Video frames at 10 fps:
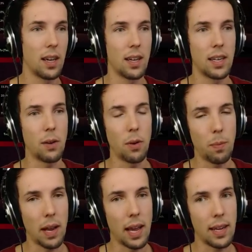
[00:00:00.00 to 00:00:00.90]
They would
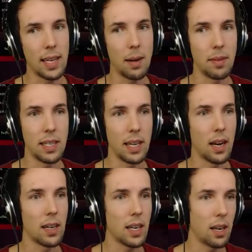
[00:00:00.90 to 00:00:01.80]
play damage
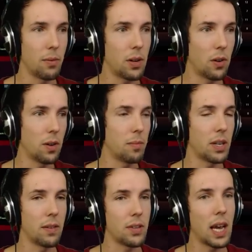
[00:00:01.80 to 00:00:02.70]
dealers and they would call
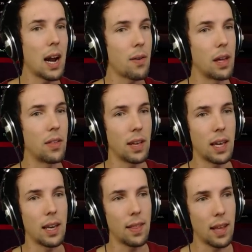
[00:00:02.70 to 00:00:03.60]
themselves carry,
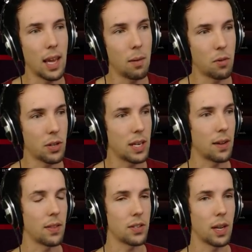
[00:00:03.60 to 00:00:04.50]
thinking that the game works
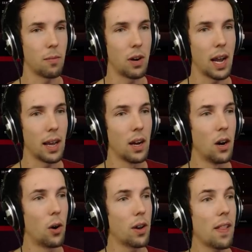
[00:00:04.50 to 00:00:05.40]
out the same way,
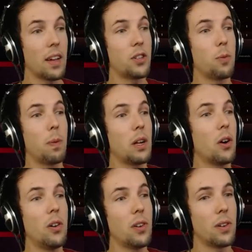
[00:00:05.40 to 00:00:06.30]
or that they should be
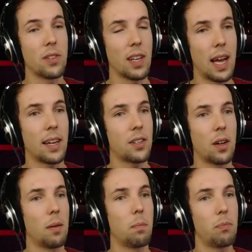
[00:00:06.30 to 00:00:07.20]
coddled like
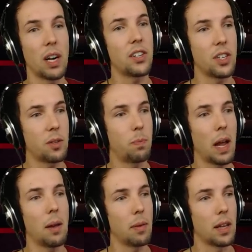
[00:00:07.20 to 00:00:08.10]
some precious
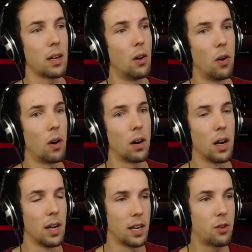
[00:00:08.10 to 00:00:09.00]
baby or
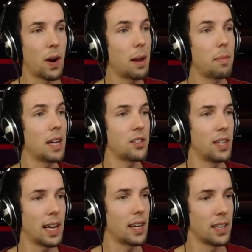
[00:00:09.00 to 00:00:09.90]
grandma's
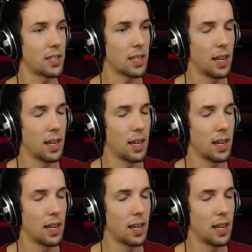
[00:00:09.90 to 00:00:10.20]
necklace.